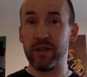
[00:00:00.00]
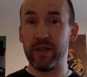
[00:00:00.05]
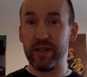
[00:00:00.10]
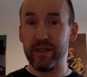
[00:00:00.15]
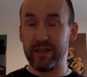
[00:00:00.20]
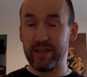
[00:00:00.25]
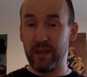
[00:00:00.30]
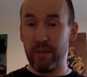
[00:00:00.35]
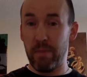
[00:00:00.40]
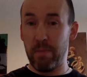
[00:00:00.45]
It
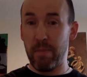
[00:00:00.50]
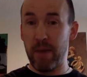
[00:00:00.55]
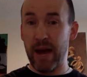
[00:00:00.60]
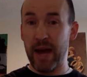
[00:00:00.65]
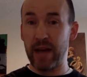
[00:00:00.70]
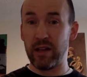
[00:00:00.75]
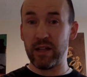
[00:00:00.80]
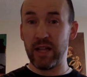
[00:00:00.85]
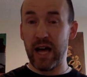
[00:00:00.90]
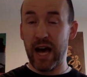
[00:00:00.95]
is the
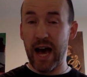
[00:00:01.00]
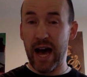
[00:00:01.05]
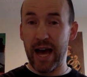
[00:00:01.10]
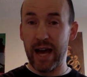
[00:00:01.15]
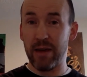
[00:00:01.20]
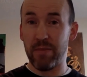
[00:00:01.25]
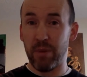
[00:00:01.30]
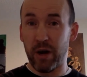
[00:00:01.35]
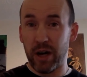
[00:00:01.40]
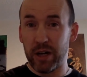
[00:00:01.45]
Mile
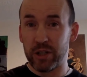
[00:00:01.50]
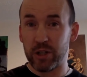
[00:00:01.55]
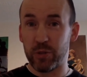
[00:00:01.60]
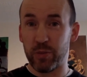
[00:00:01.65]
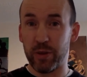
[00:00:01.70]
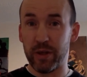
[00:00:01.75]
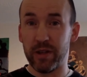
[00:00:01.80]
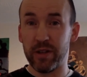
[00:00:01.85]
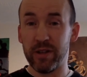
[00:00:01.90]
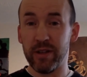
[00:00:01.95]
High
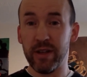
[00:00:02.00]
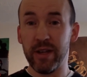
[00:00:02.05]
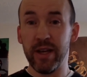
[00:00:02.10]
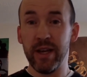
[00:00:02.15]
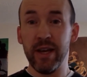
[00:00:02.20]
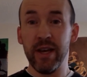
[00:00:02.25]
Bonspiel.